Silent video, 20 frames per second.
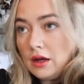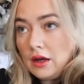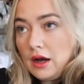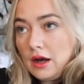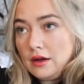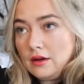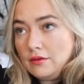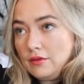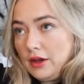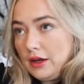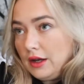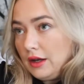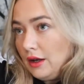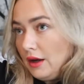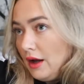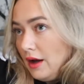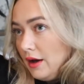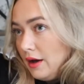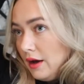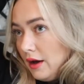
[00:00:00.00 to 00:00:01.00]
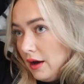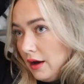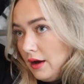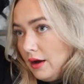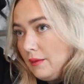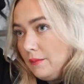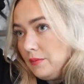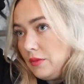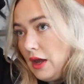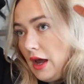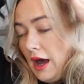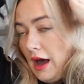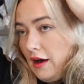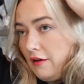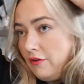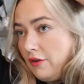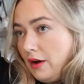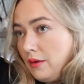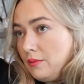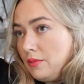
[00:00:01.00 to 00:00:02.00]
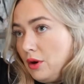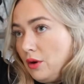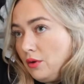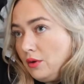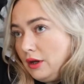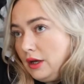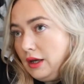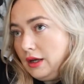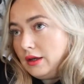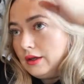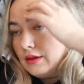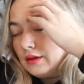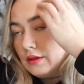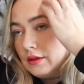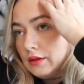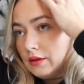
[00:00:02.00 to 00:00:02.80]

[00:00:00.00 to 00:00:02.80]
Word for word: kind of like a half up pony